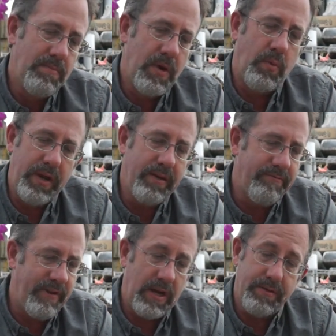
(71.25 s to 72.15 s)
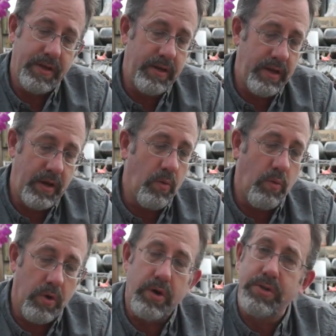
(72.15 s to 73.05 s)
but we have found that it
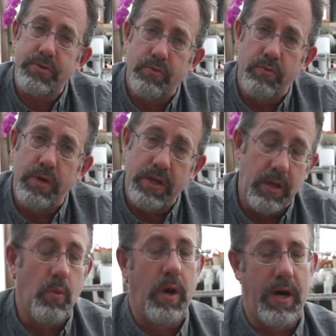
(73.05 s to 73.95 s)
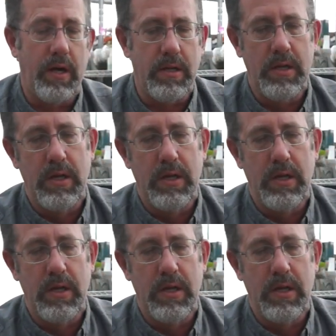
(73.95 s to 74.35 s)
works really well.